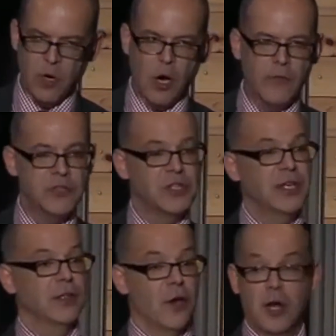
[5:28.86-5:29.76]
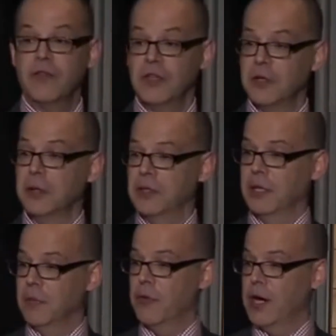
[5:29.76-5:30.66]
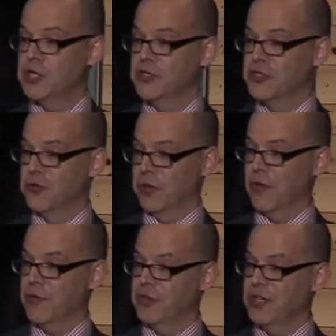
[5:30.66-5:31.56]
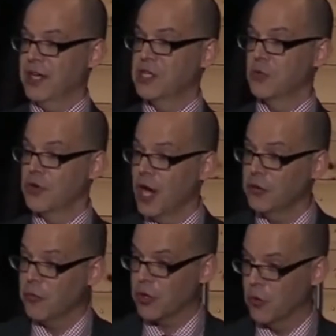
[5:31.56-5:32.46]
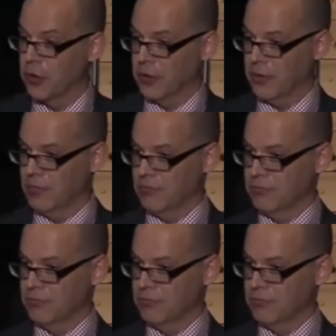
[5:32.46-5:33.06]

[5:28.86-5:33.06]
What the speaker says: Obviously, a lot of the deliberations during the 13 days were not recorded.